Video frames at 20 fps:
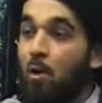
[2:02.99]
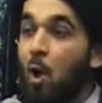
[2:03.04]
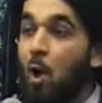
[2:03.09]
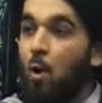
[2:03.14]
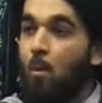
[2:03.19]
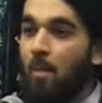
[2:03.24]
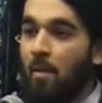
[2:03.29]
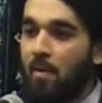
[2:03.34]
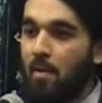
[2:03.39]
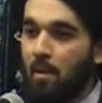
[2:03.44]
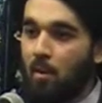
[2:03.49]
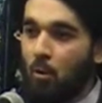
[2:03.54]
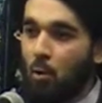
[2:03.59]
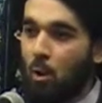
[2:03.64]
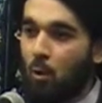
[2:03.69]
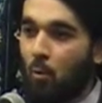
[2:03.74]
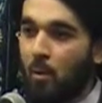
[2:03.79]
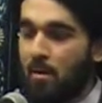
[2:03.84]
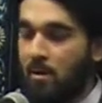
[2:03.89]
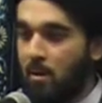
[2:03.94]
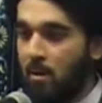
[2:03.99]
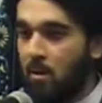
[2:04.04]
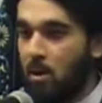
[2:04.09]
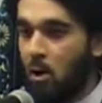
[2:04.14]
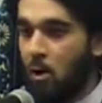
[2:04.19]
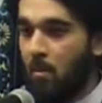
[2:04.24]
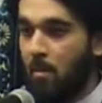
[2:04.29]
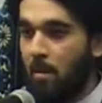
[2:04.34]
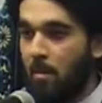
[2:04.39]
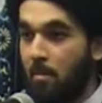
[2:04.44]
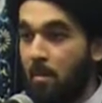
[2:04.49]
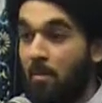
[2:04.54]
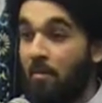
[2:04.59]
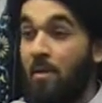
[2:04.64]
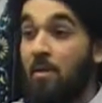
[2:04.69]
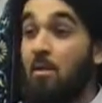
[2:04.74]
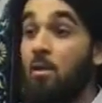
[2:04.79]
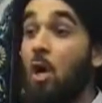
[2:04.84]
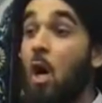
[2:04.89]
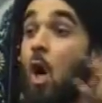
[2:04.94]
open the door once it's open. But if
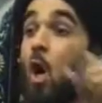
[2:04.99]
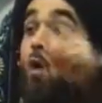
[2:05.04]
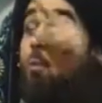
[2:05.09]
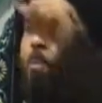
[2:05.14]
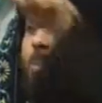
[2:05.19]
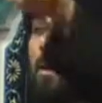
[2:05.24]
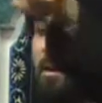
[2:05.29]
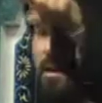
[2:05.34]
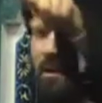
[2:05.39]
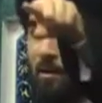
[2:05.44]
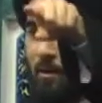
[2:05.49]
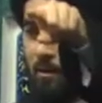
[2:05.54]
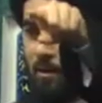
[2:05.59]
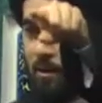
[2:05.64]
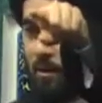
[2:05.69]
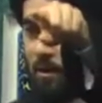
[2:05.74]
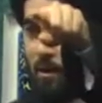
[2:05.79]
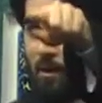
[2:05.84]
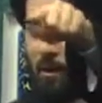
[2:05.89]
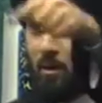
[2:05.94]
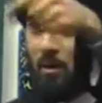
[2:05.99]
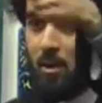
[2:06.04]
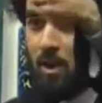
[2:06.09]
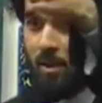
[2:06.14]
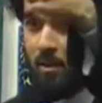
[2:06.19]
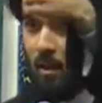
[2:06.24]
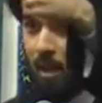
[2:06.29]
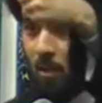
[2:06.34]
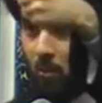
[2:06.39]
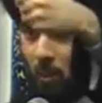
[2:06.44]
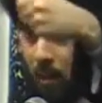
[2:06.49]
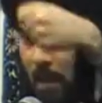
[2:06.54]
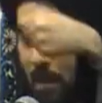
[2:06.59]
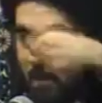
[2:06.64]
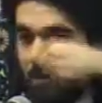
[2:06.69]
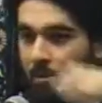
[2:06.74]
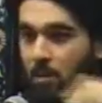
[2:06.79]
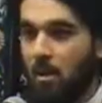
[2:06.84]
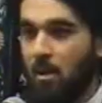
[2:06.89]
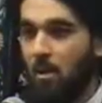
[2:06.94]
it's open, the shaitan will
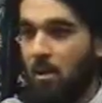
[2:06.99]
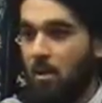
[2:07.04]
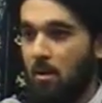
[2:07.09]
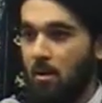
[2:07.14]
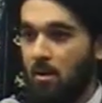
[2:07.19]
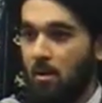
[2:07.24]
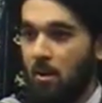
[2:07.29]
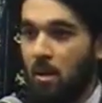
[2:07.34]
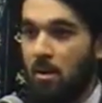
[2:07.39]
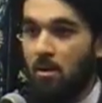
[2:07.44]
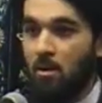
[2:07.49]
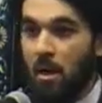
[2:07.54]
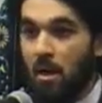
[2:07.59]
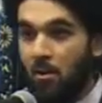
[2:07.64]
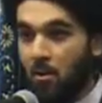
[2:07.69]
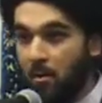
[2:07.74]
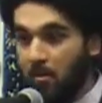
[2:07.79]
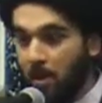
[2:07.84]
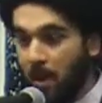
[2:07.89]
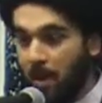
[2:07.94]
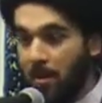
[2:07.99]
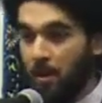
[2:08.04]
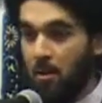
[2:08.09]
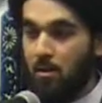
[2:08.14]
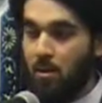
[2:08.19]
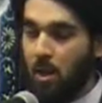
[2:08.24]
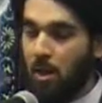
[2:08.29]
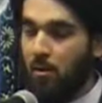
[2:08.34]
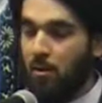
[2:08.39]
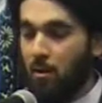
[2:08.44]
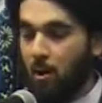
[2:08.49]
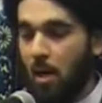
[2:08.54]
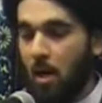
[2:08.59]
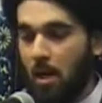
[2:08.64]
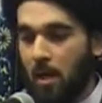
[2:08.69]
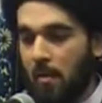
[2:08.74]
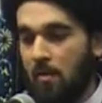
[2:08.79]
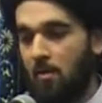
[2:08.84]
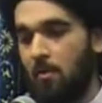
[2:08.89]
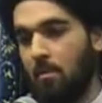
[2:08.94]
enter inside your mind, inside your
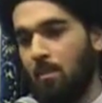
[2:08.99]
heart.